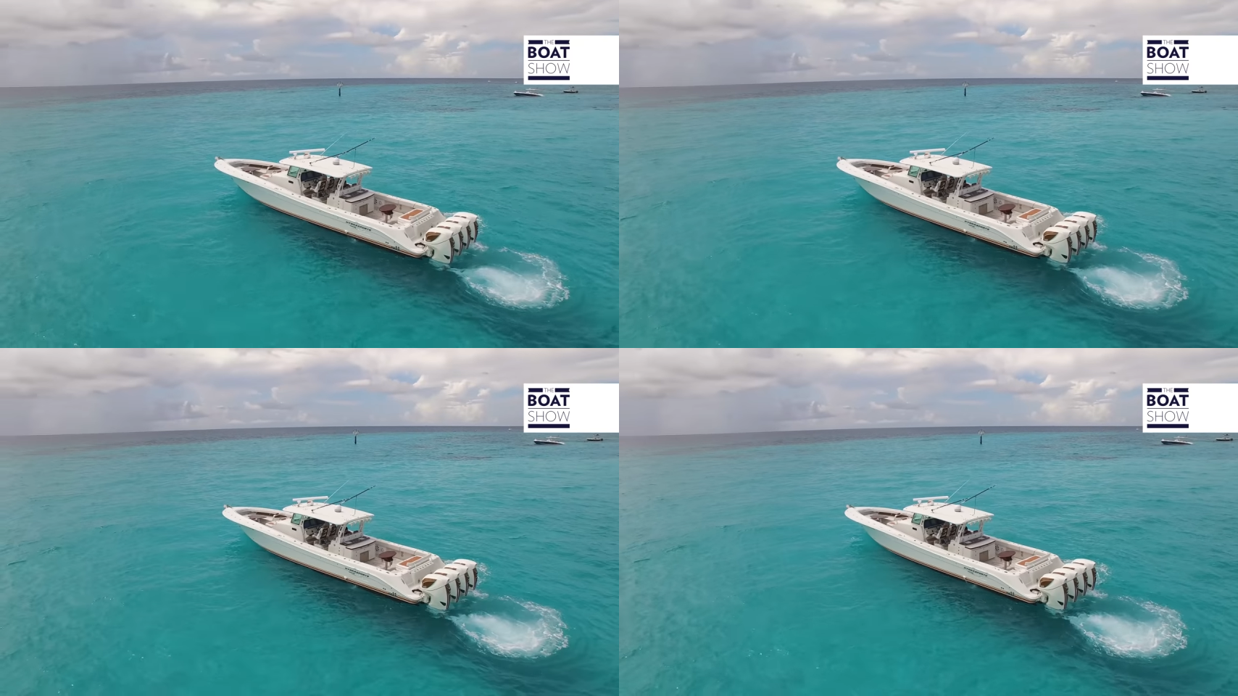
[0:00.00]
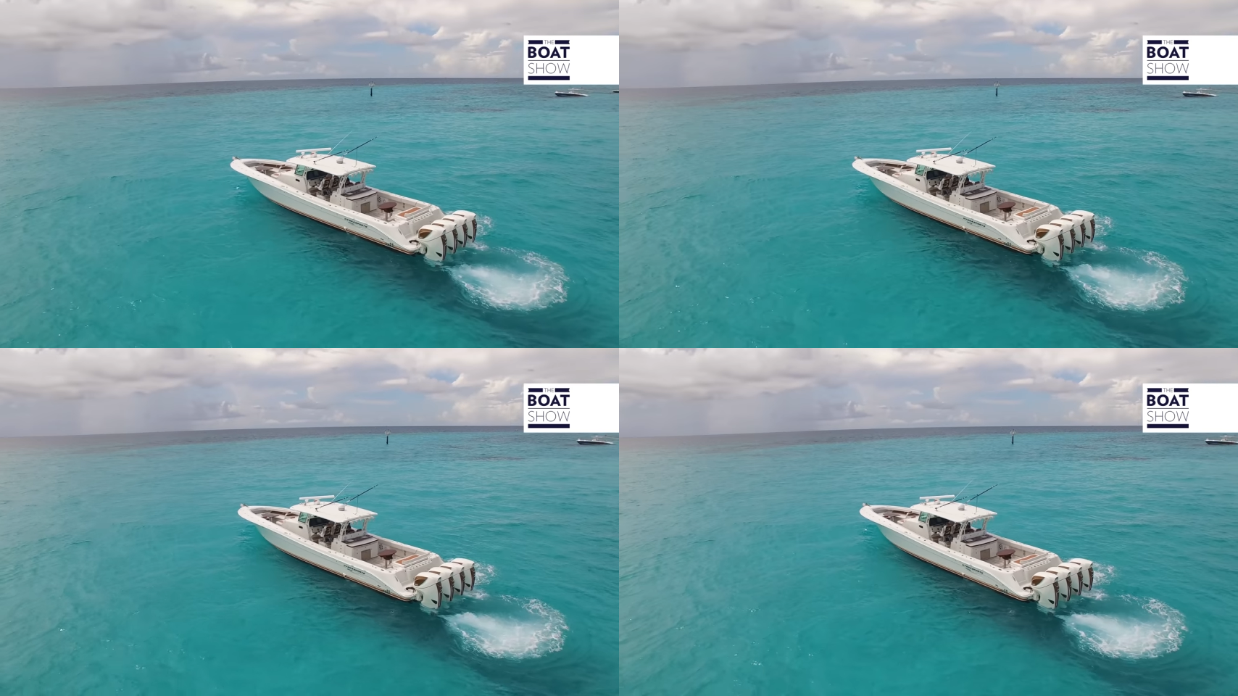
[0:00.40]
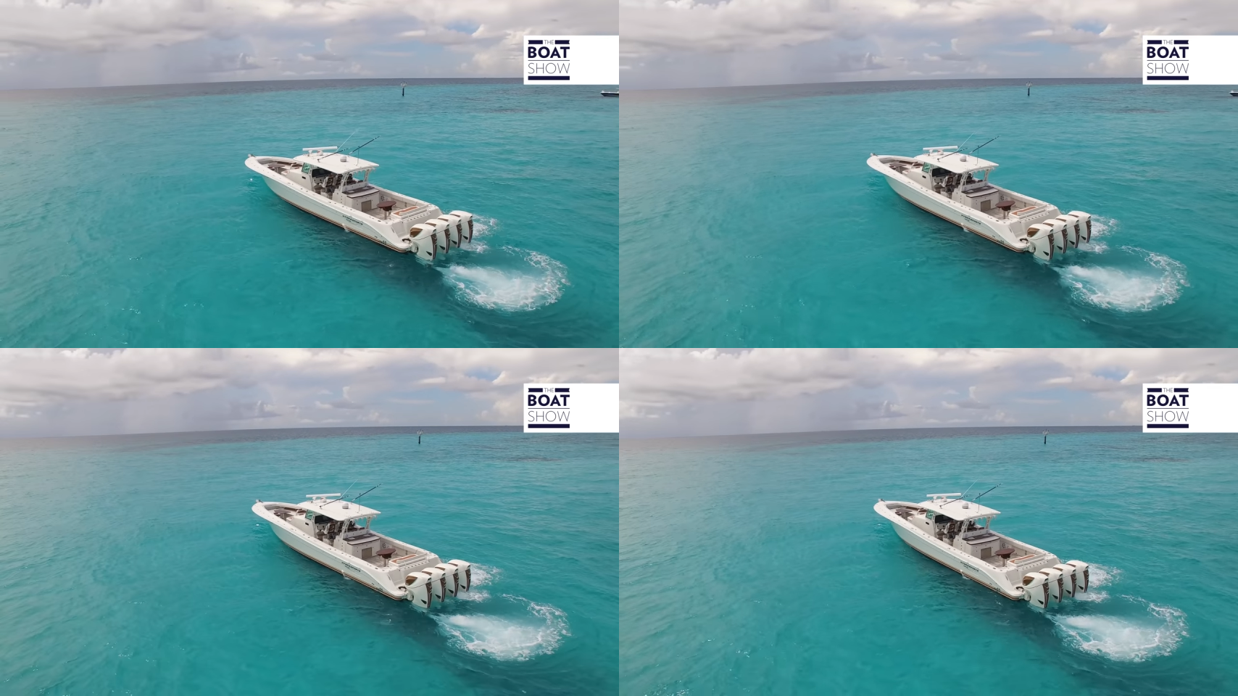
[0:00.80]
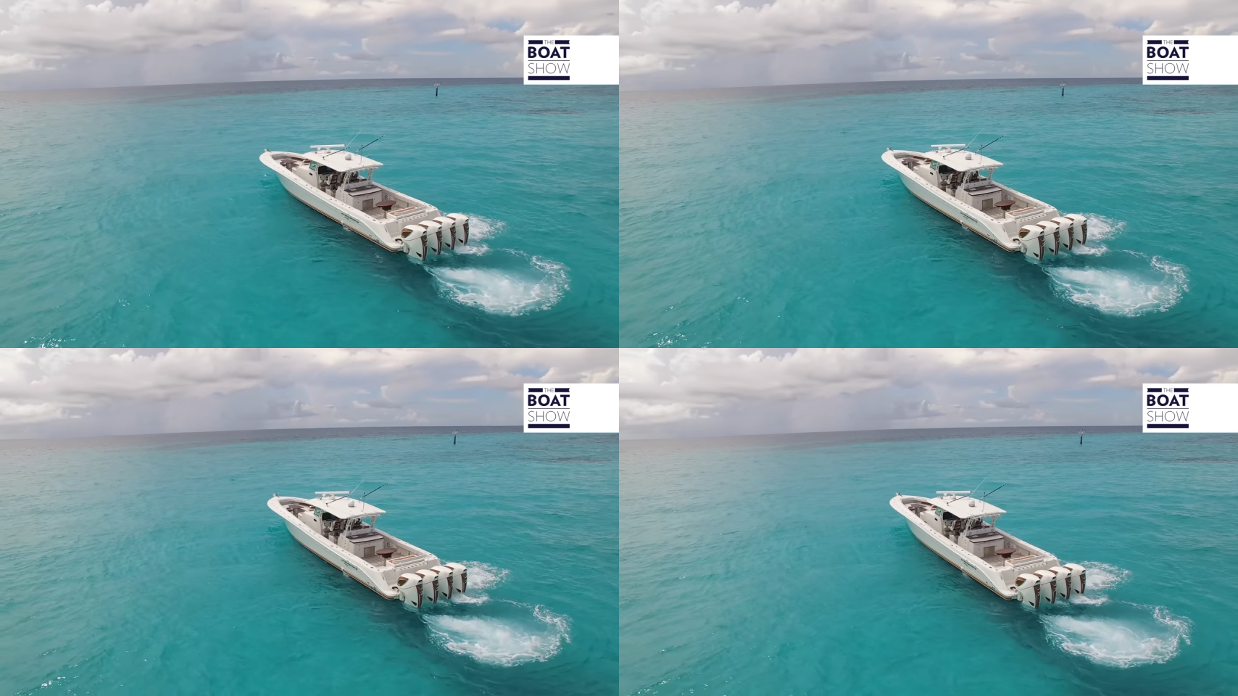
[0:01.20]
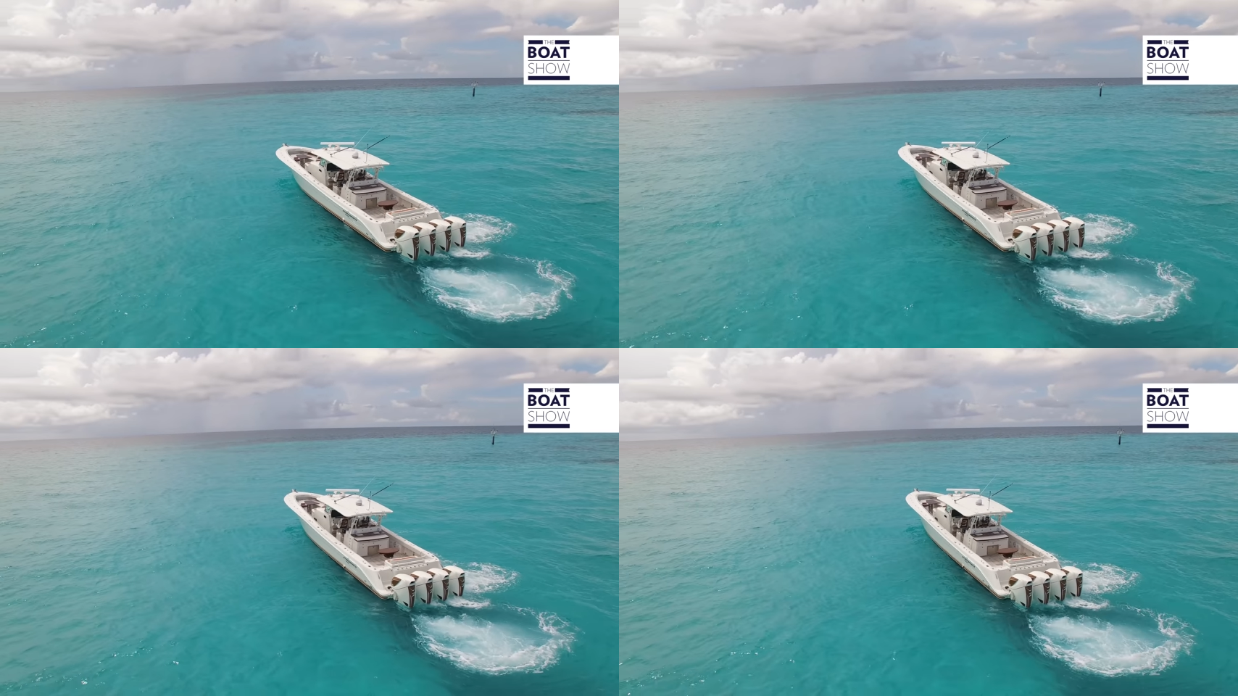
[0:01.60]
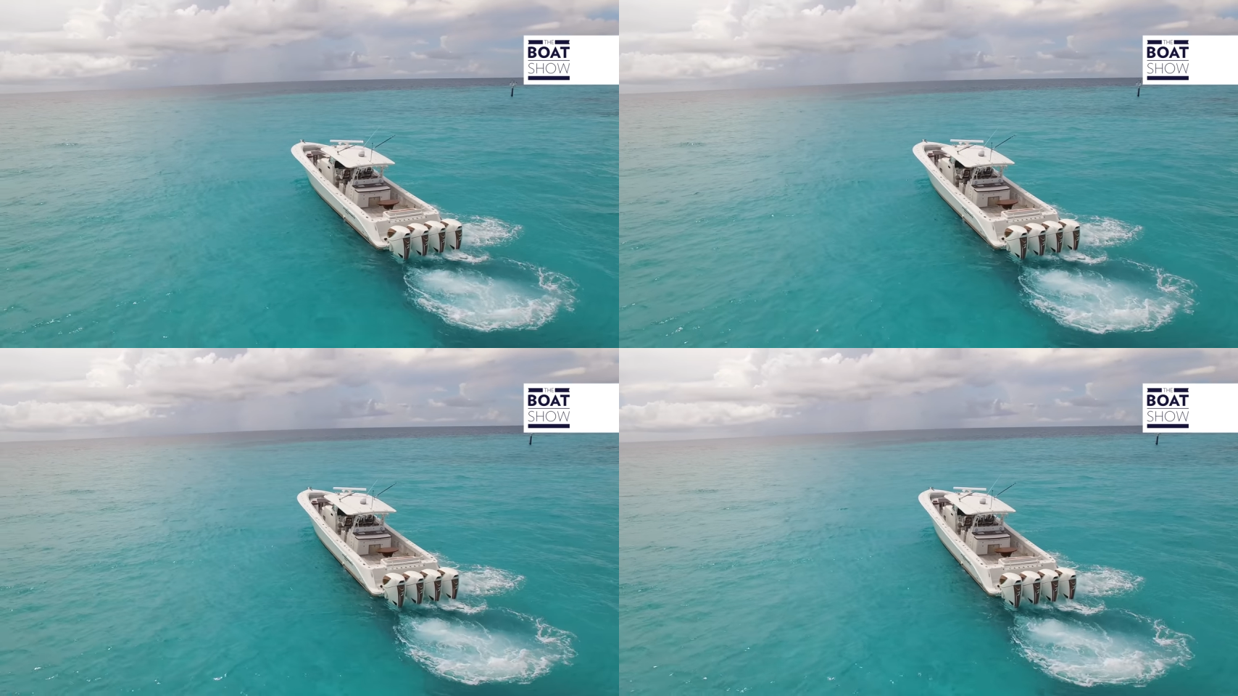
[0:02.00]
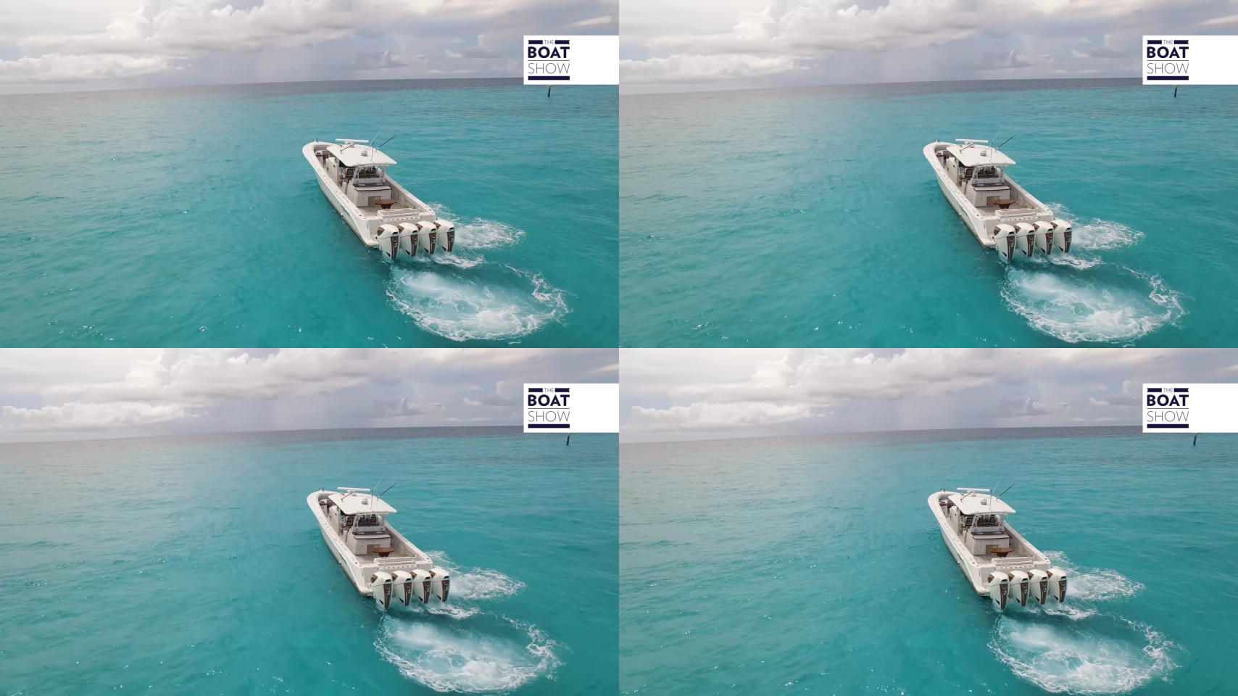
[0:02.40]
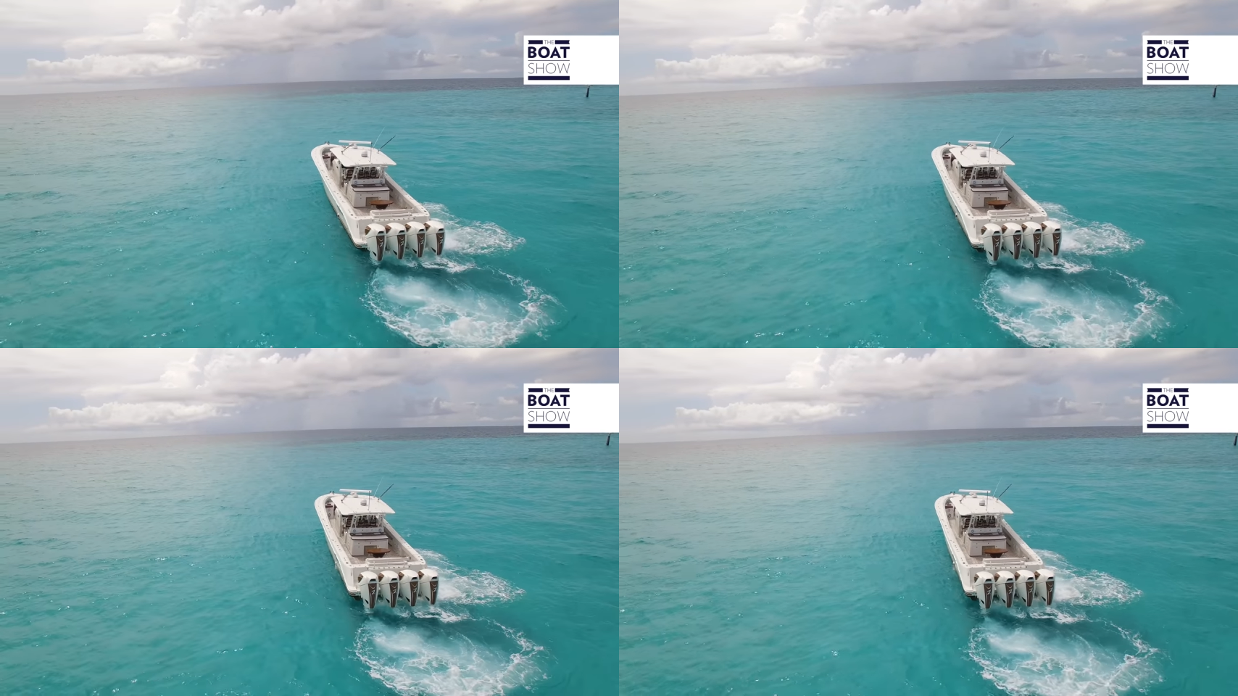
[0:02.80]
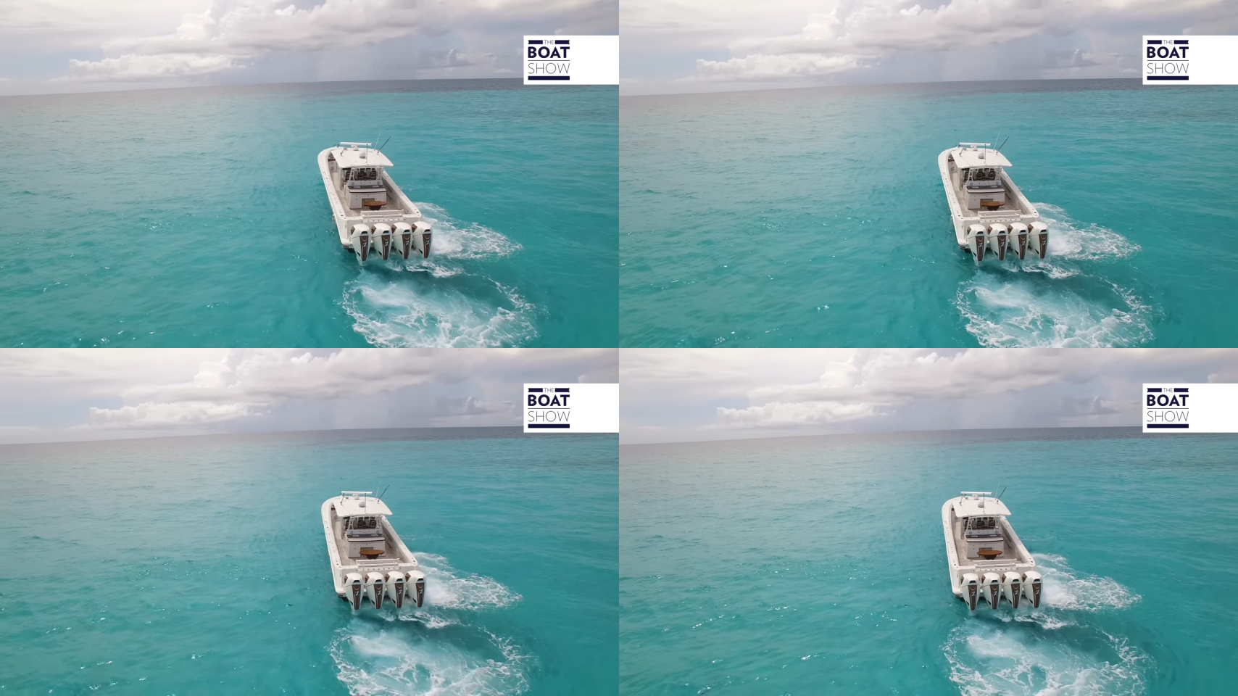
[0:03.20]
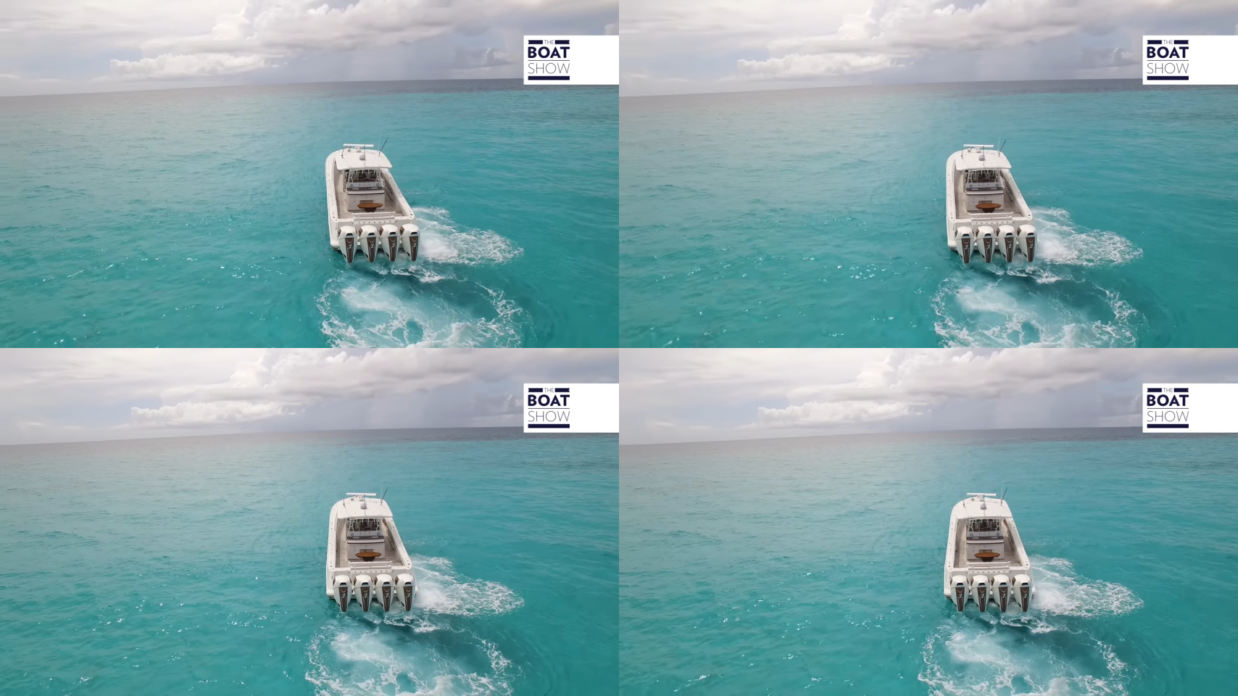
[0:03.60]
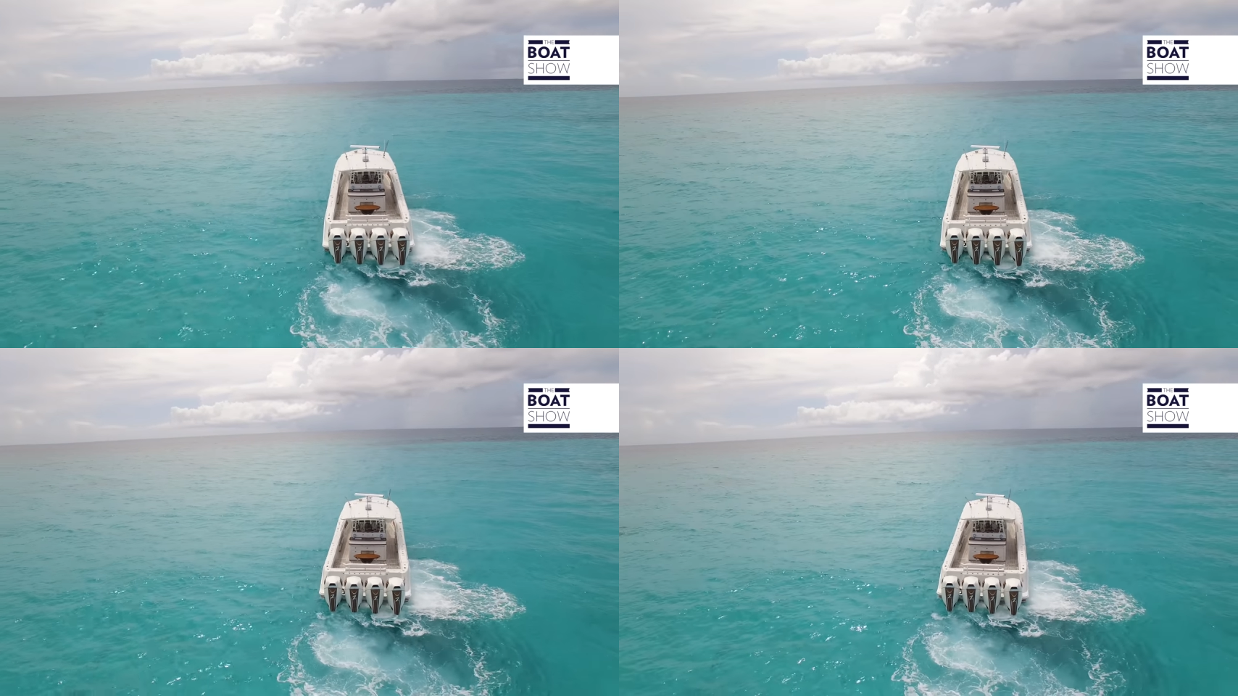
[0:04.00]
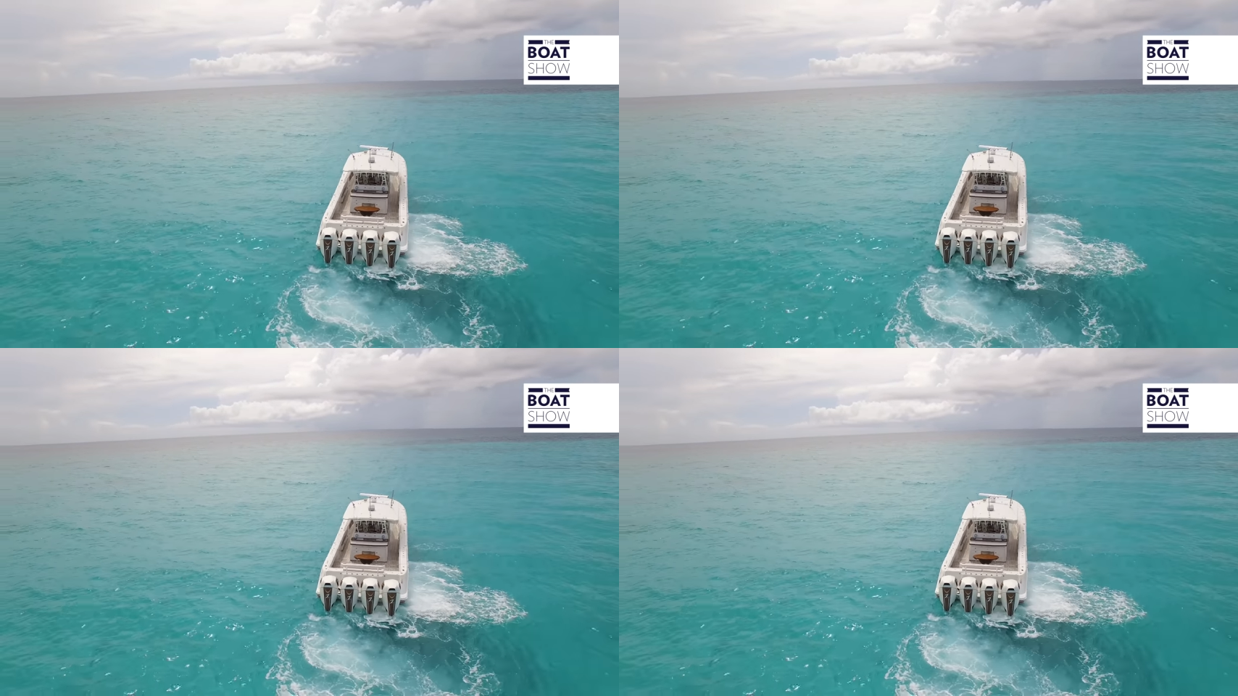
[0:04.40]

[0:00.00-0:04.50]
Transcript: Nobody's mouth can be seen.